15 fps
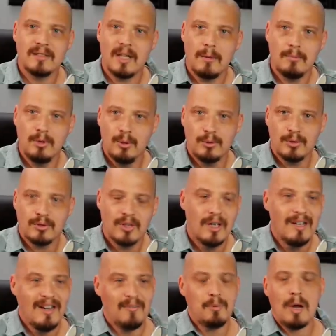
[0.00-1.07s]
desktop users
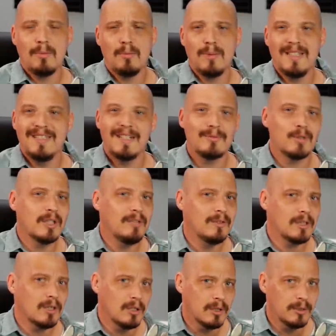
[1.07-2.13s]
have probably never
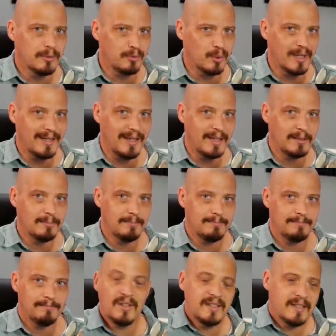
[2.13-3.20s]
even heard of Red Hat.
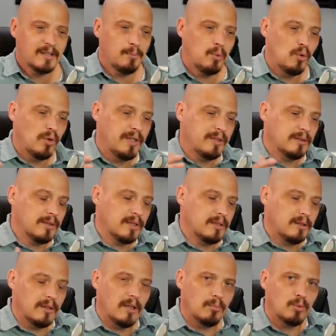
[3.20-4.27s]
The next point
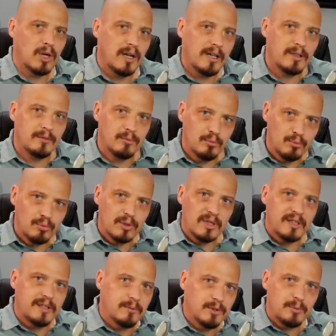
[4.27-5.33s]
that Bryan
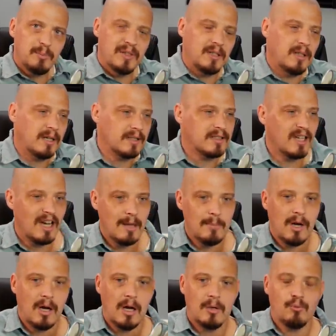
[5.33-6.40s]
really spent a lot of
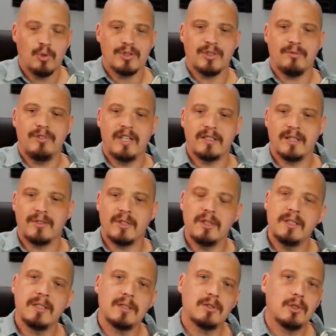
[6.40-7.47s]
time on was the fact that the
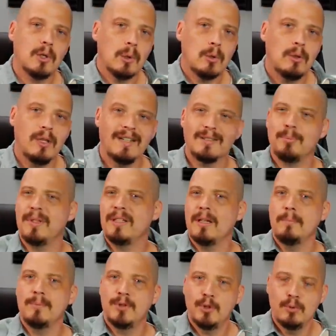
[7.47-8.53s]
Linux kernel has
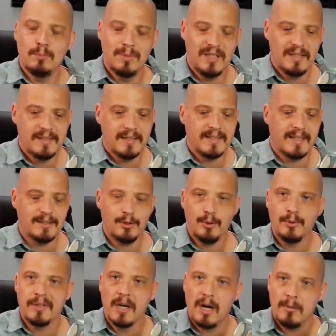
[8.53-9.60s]
become too big and
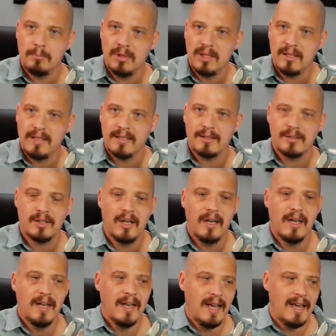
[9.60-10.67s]
too complex,
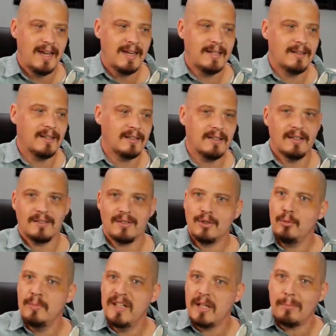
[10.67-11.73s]
and it's
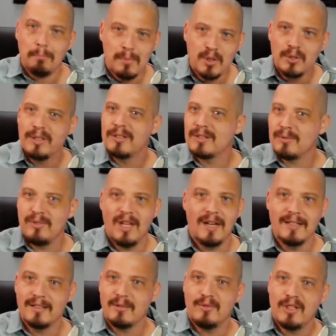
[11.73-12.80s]
too many millions of
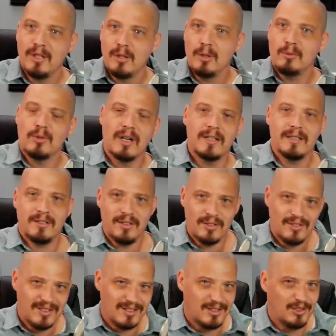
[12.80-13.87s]
lines of code, right? It's
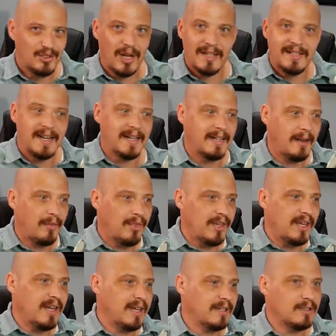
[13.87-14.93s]
just this gigantic
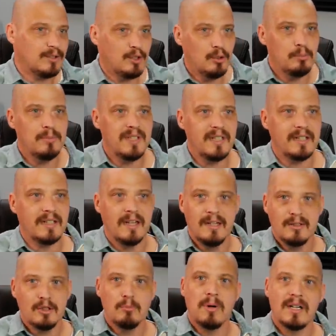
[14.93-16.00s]
thing, and it's too big.
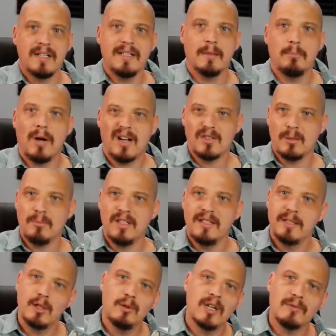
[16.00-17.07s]
Nobody can
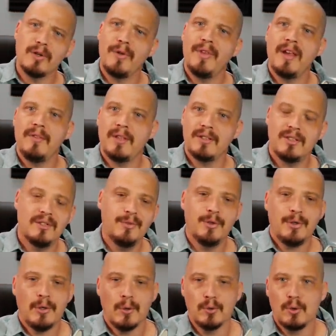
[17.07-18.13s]
possibly know everything that's in
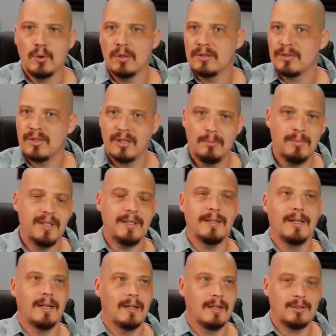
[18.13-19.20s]
the kernel. It's going to
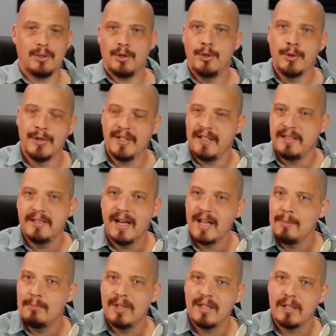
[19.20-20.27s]
be a security
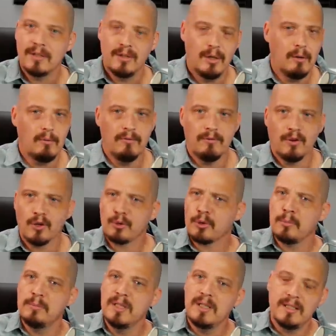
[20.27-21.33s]
nightmare,
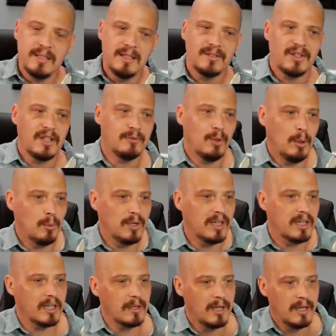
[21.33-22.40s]
vulnerabilities
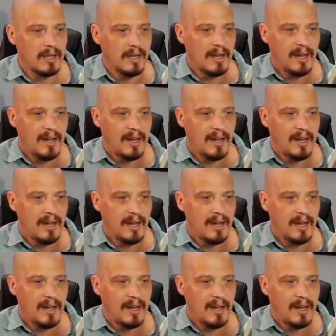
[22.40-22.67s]
everywhere,